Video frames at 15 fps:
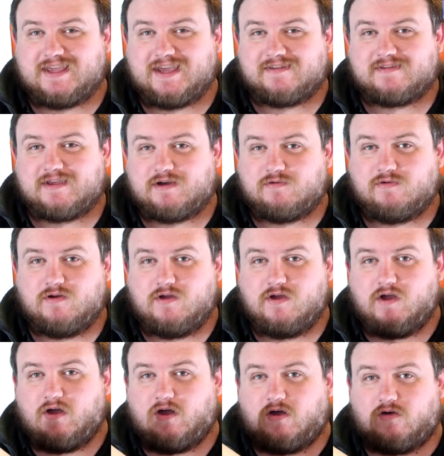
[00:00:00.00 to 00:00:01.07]
get out
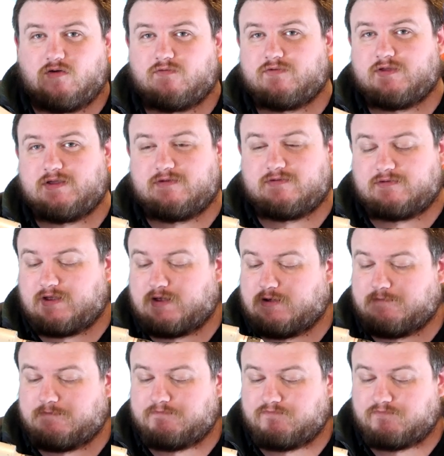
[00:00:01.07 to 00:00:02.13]
of this,
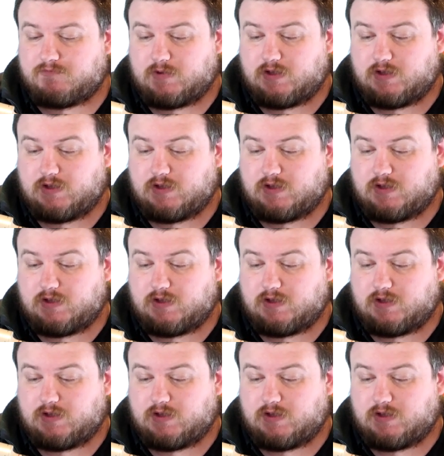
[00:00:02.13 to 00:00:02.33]
in